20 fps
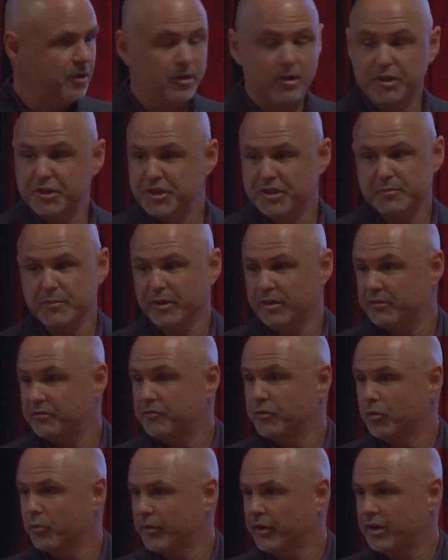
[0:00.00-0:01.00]
And she's made a
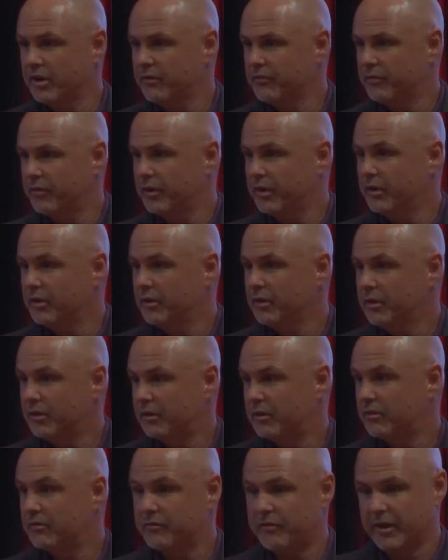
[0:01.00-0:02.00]
full recovery.
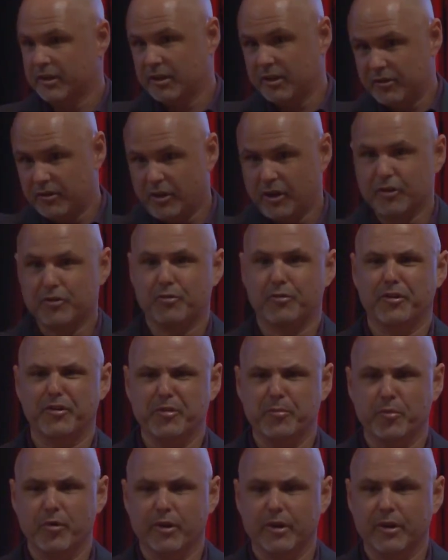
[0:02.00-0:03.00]
And in fact, I talked to her on the
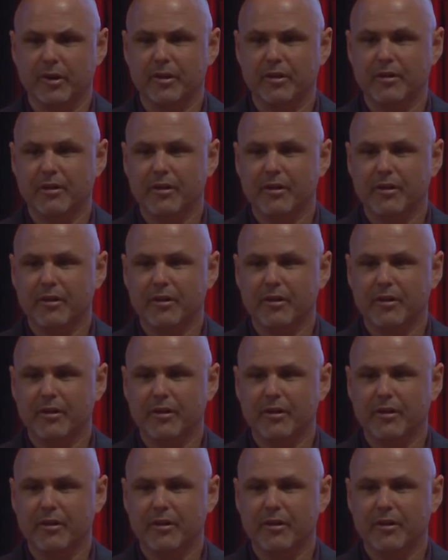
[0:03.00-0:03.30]
break.